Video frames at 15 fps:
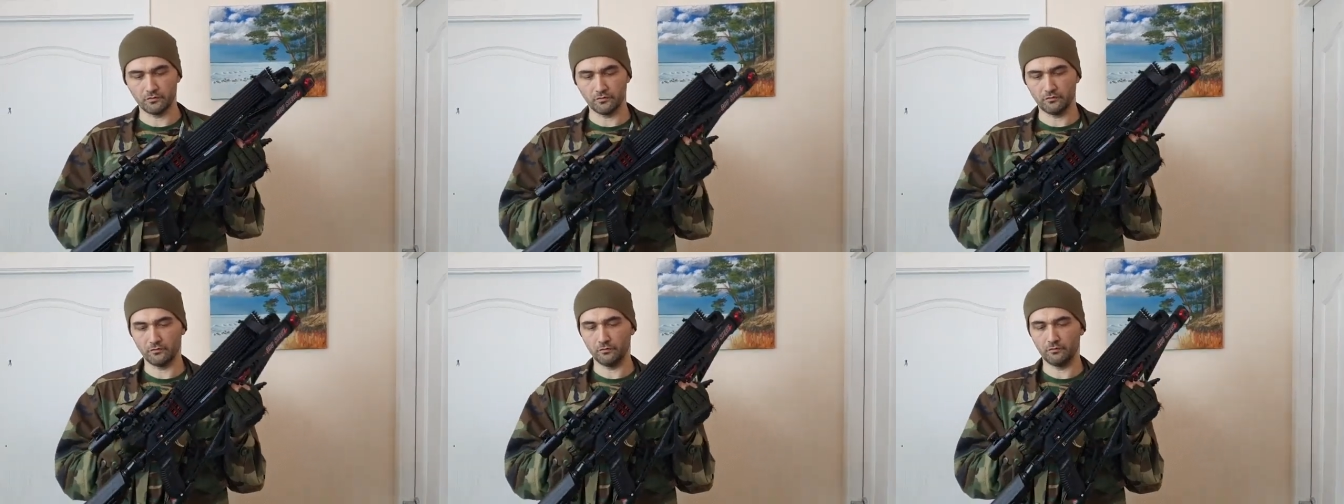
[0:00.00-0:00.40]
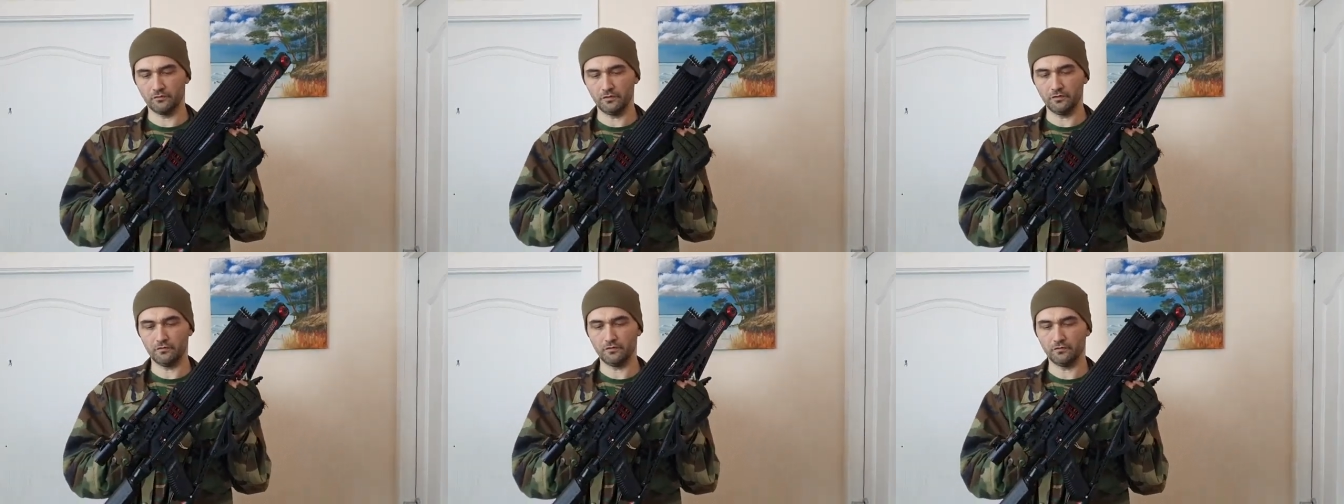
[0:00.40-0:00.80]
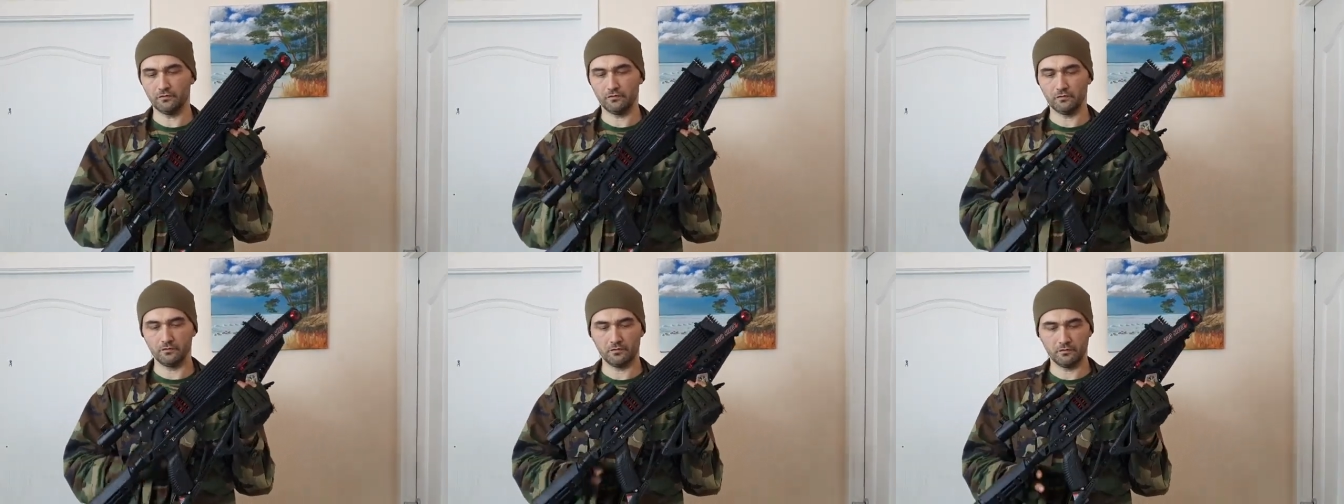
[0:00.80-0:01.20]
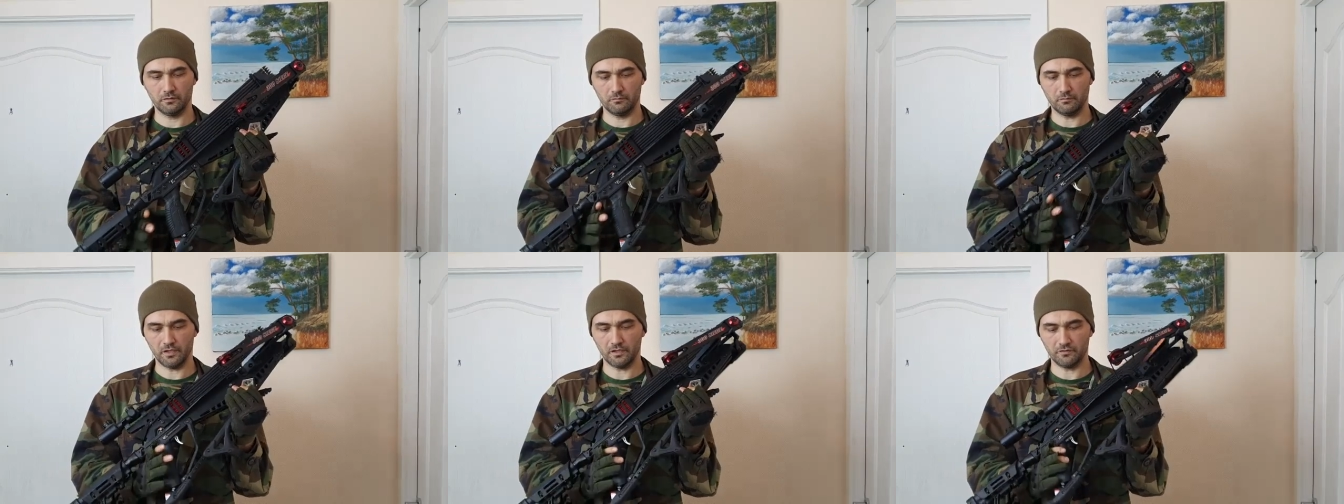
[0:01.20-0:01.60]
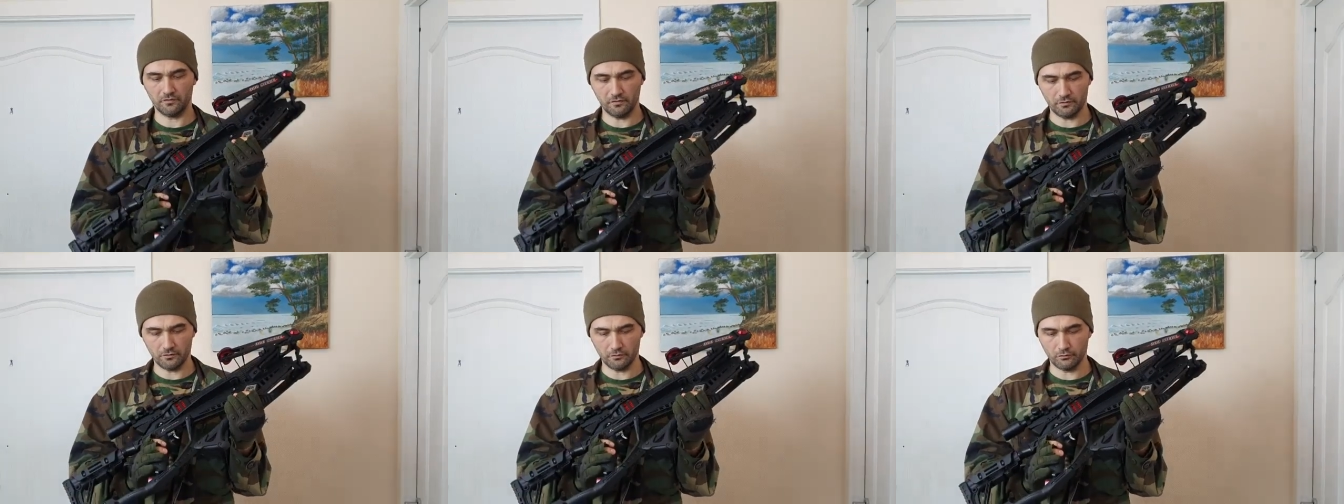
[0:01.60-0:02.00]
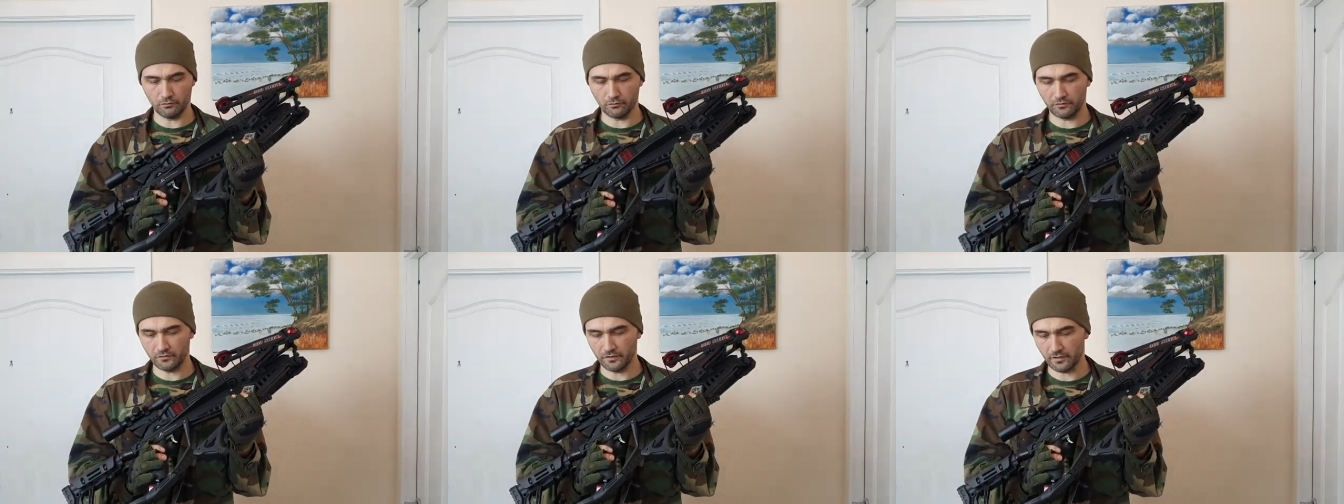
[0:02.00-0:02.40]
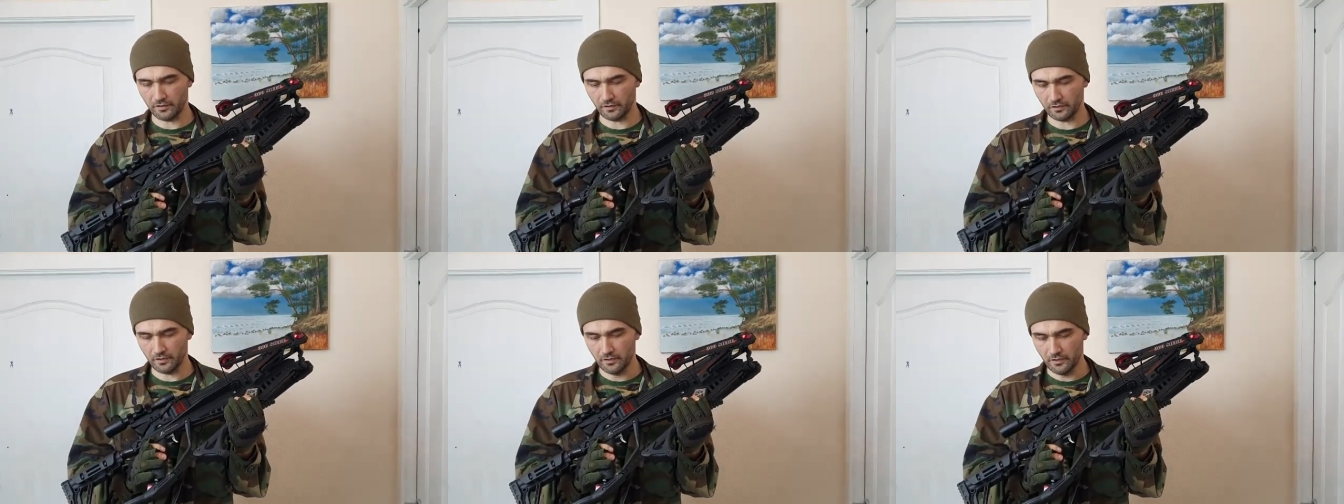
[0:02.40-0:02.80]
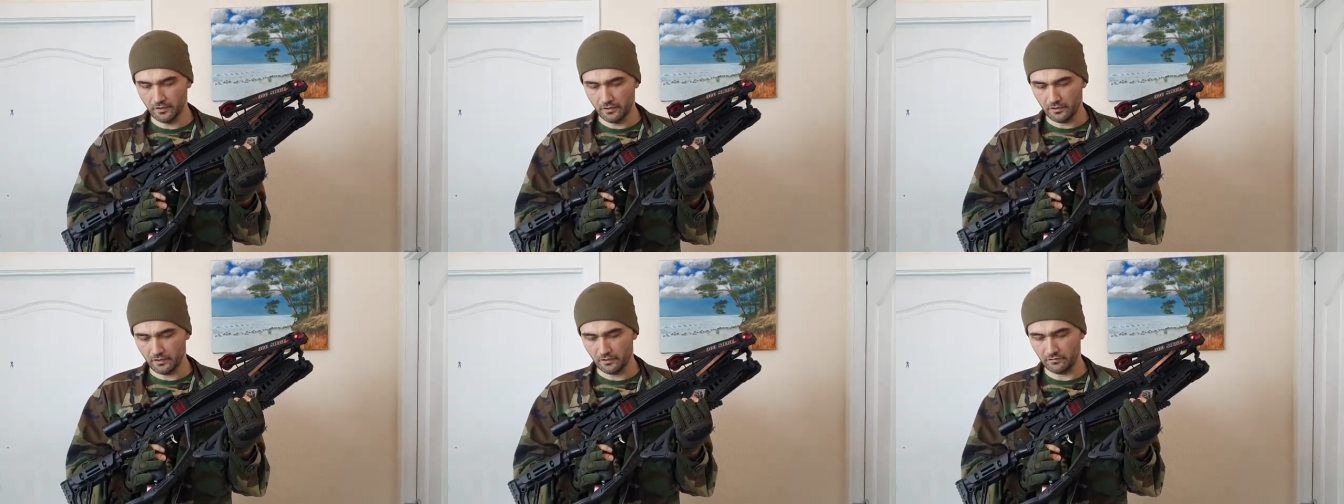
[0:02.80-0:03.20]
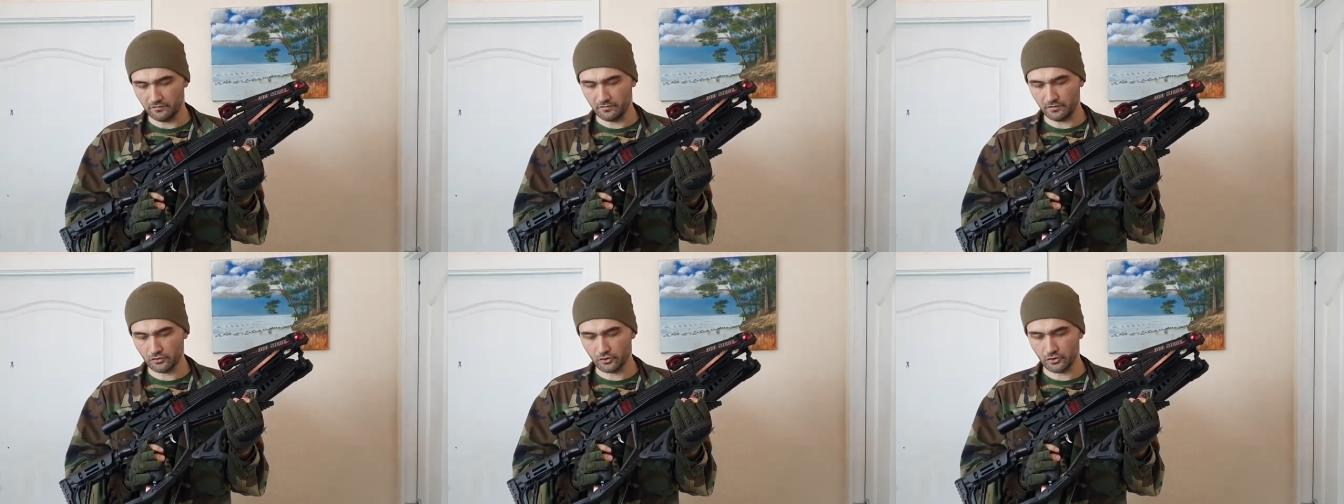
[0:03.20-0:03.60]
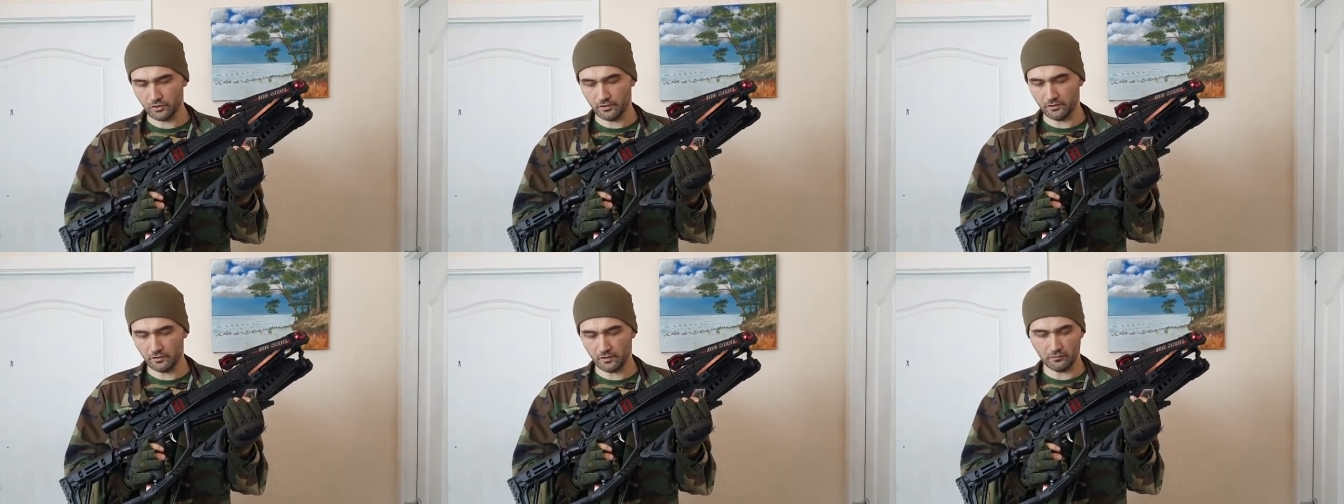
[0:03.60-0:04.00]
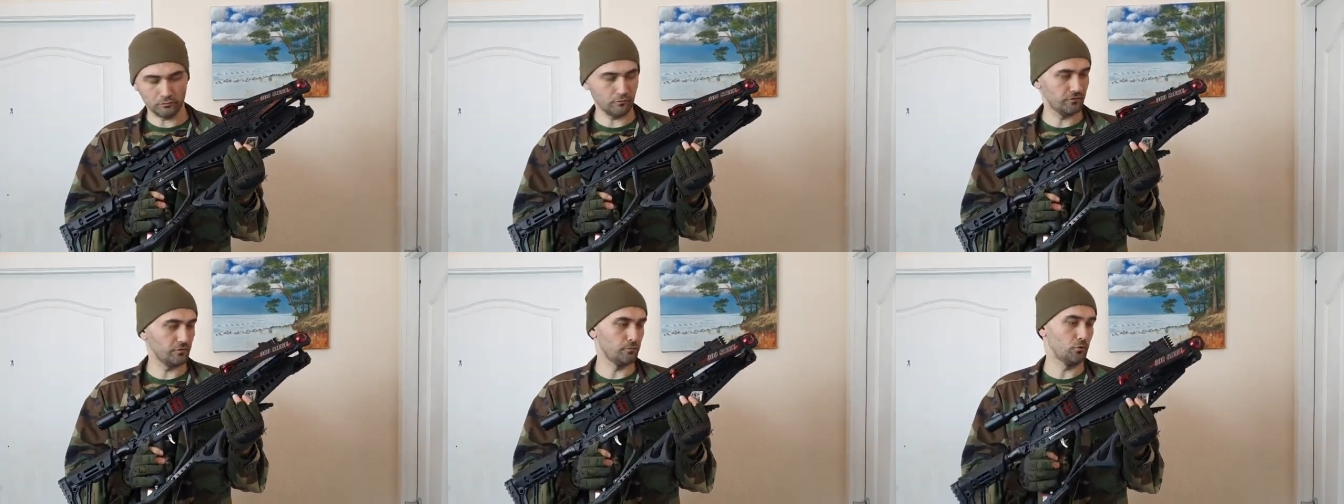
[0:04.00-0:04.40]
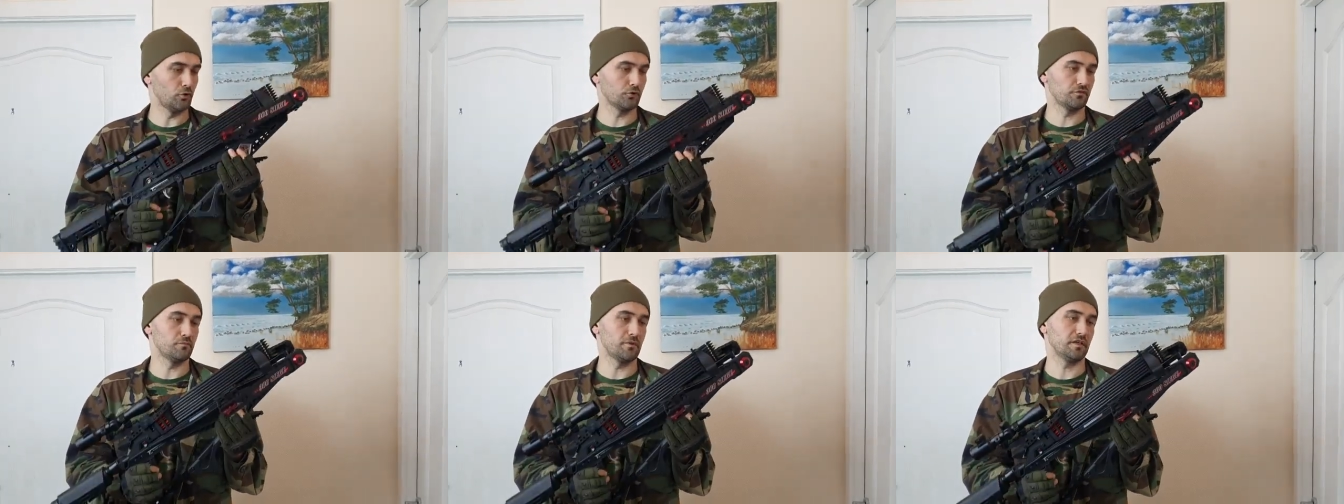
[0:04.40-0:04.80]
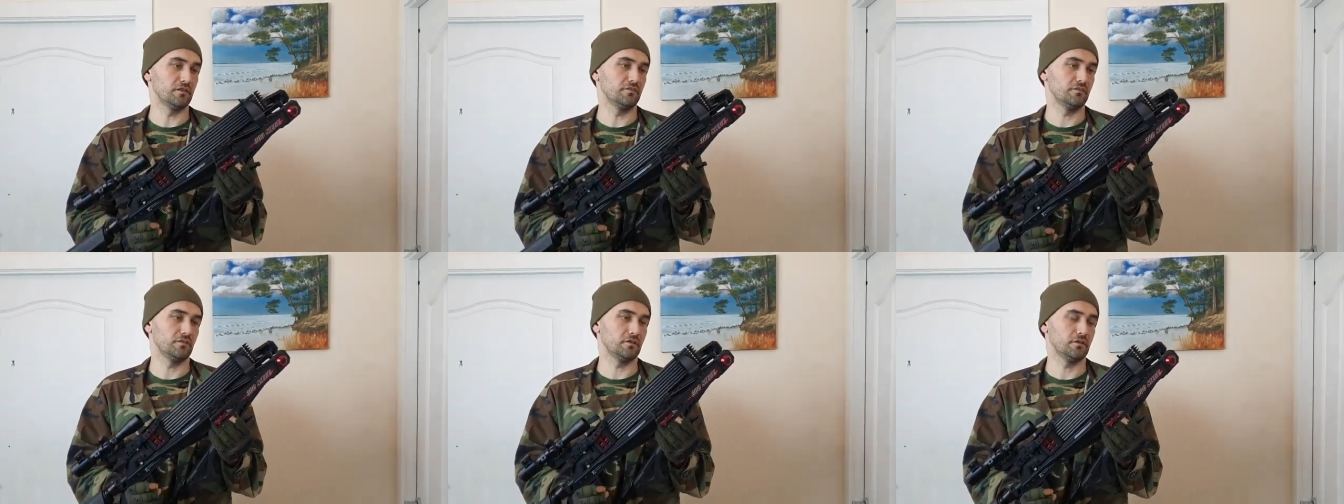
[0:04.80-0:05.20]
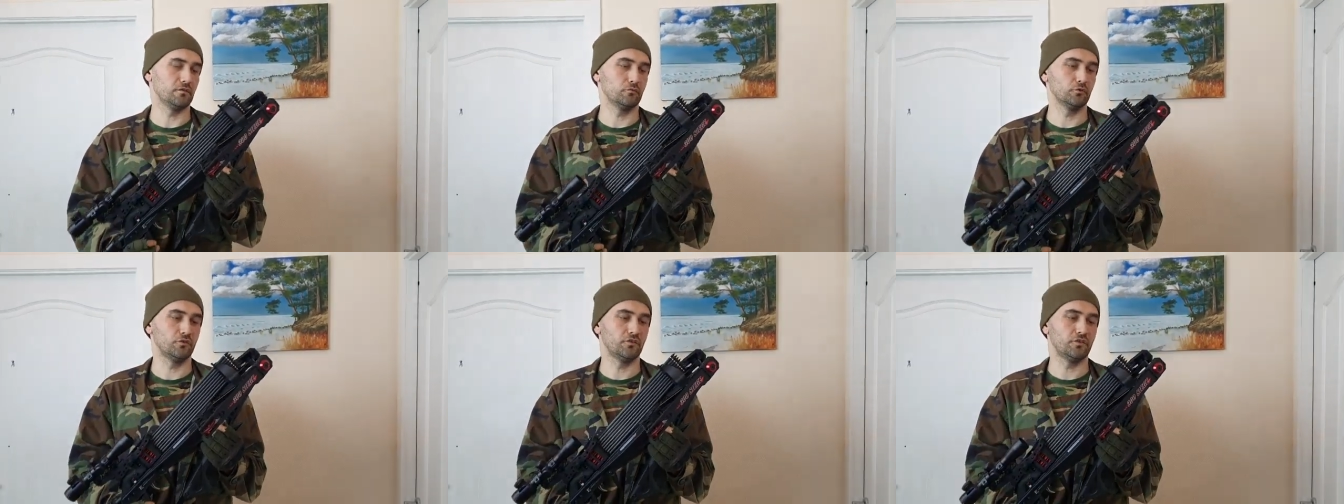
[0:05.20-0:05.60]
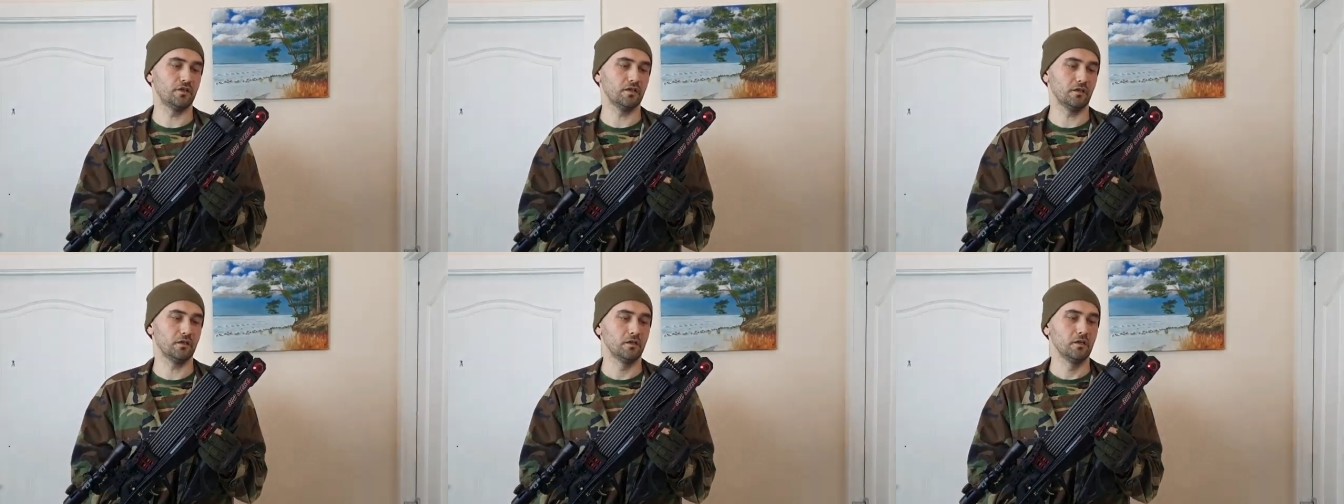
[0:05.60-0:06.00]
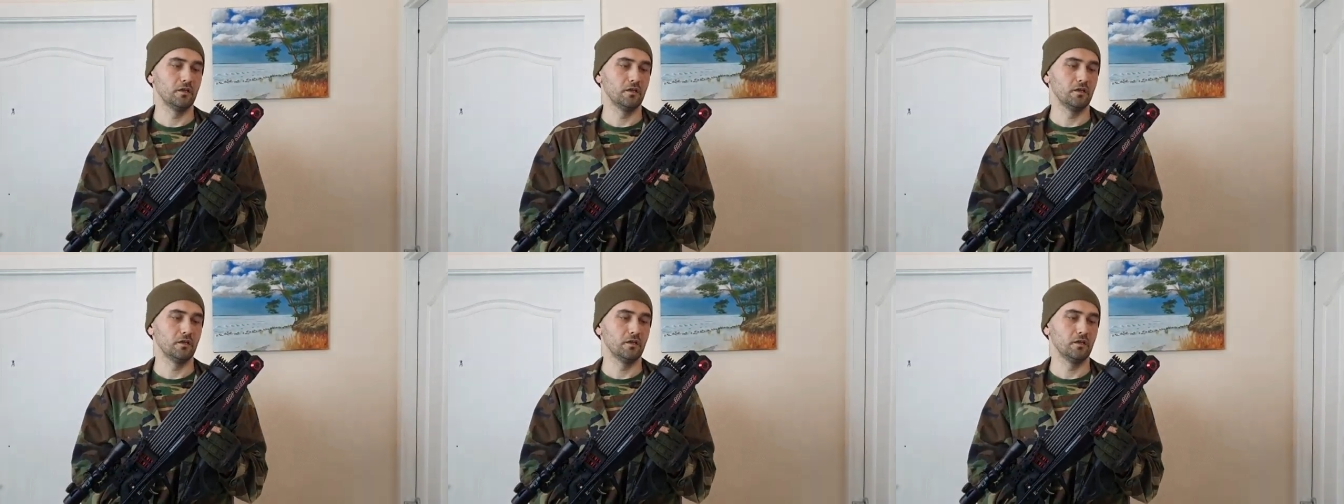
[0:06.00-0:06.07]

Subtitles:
So this magazine looks like it's actually out of the box magazine, I would say,